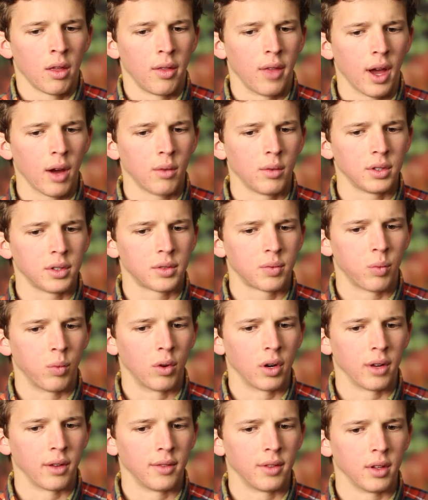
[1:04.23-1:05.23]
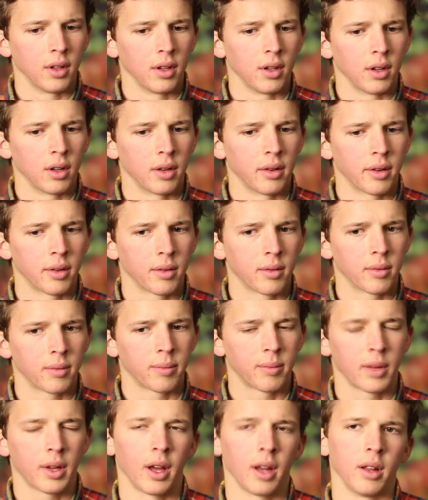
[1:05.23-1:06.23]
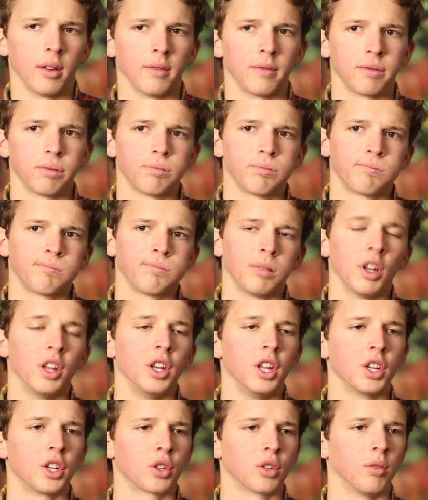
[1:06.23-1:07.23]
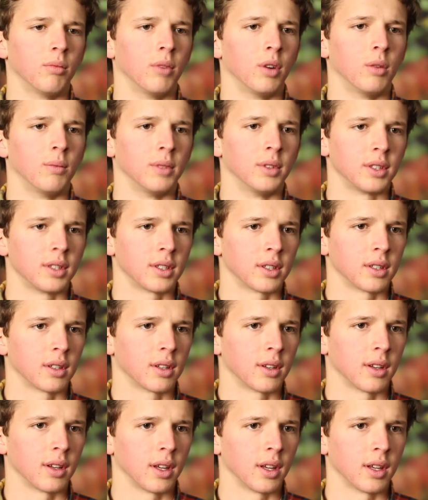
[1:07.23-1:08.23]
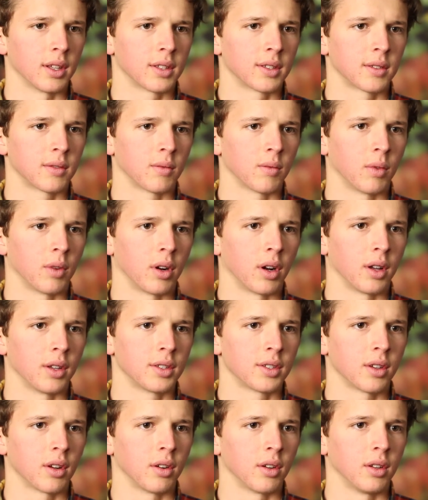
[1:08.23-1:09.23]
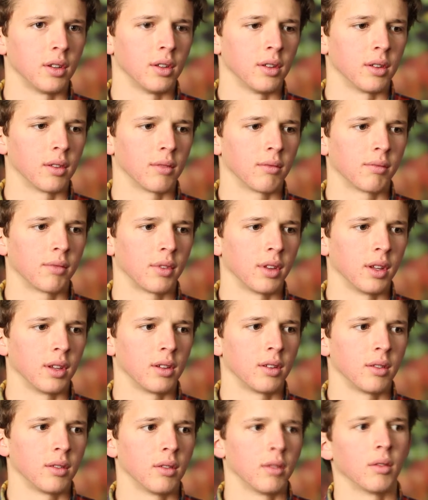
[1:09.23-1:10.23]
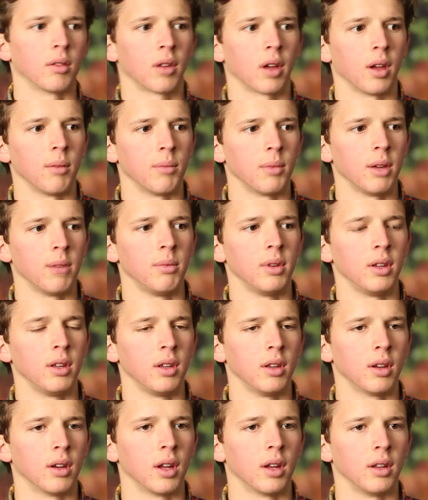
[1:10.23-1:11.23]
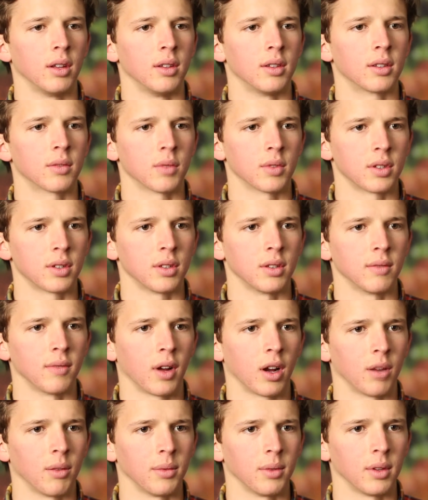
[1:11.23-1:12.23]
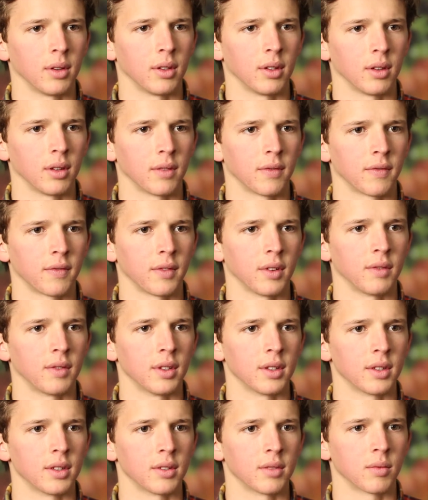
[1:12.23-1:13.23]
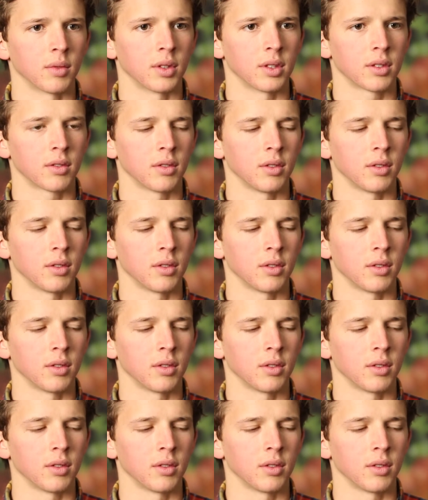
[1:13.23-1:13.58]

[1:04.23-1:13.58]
that was one of the kind of initial moments, I guess, where I started to think, okay, maybe I need to switch the environment if this is what it's